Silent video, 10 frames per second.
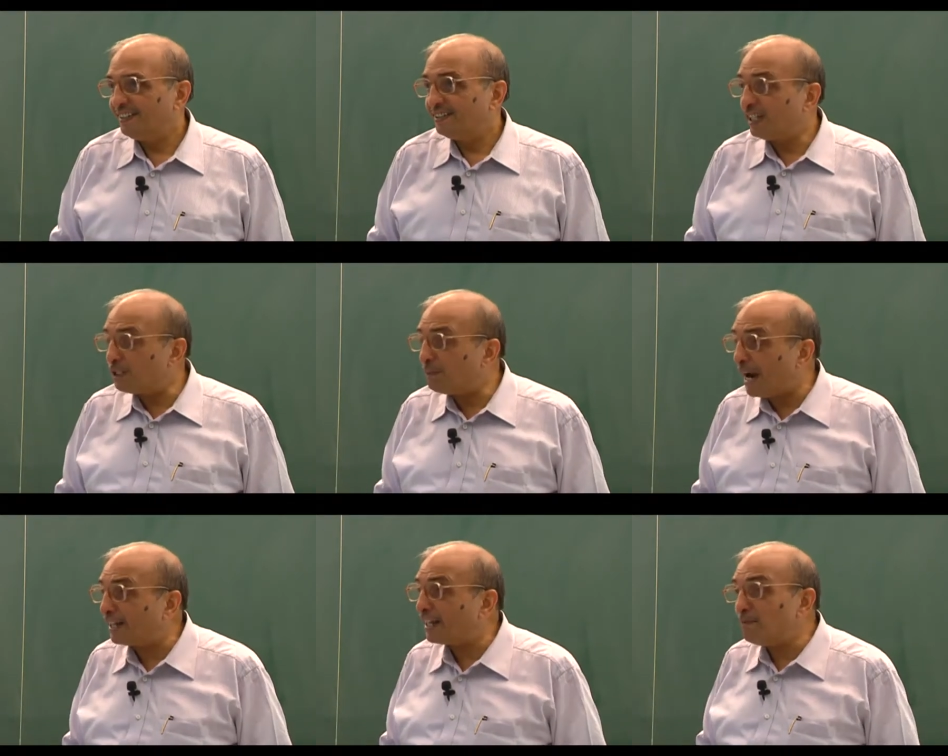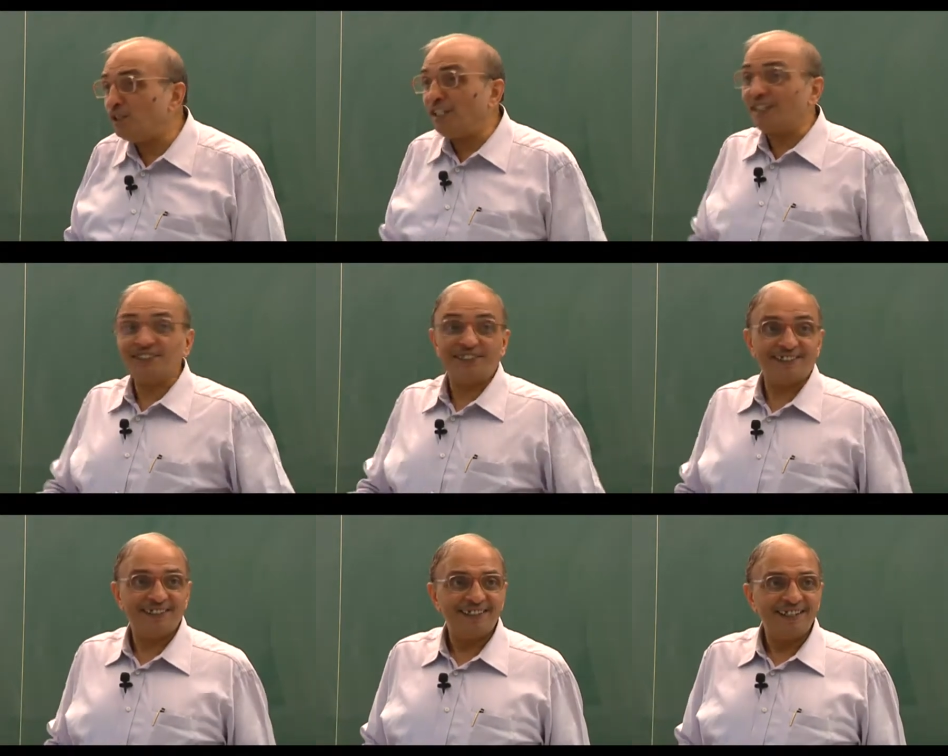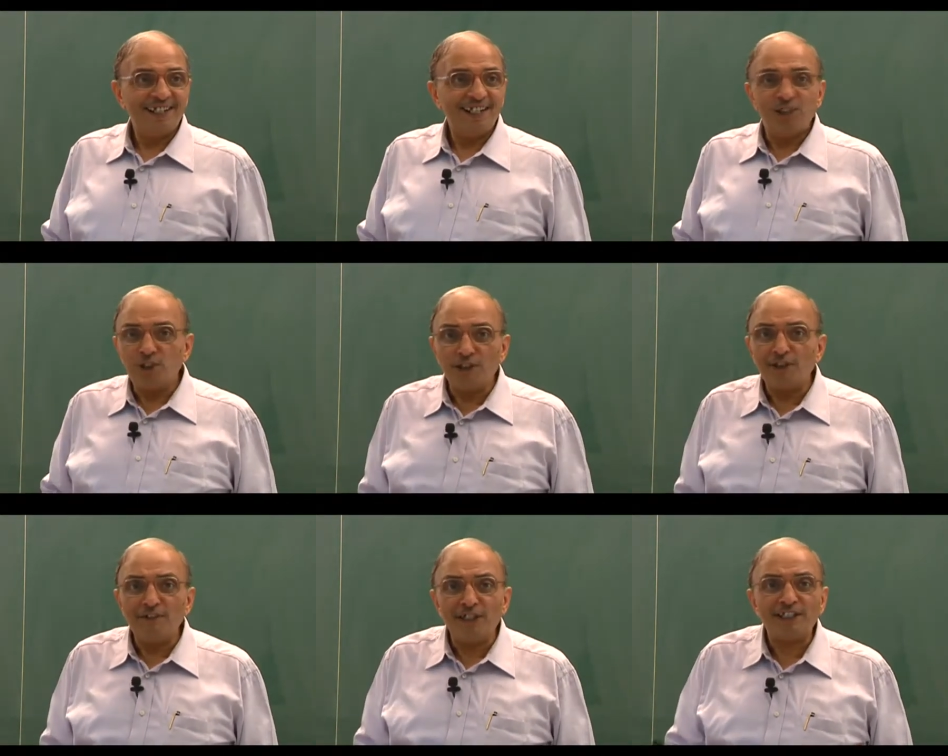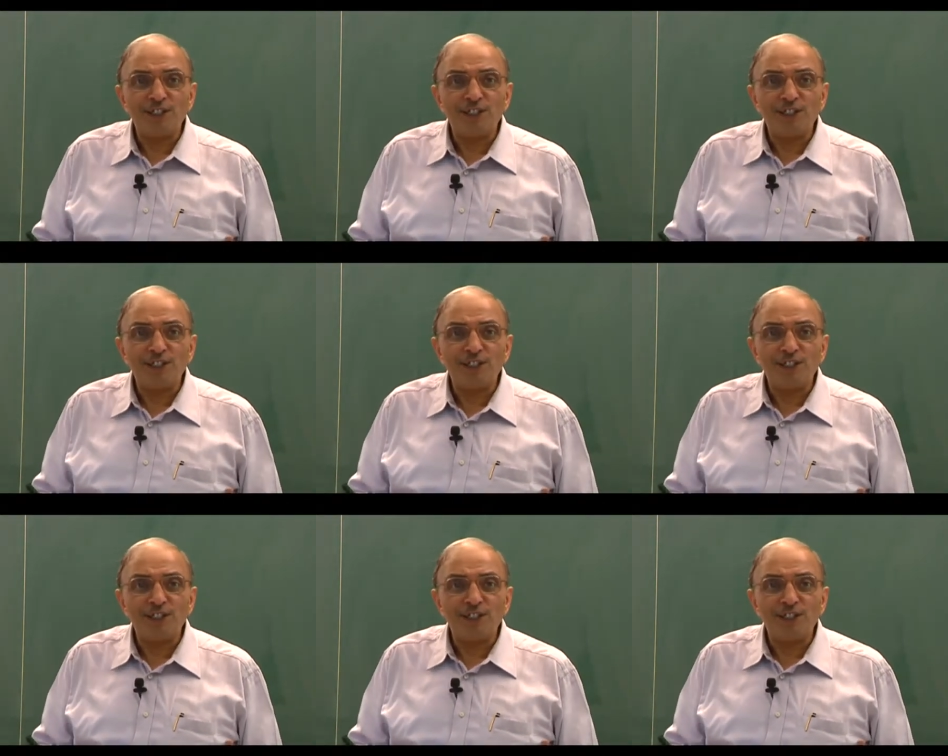That is bad communication. You have never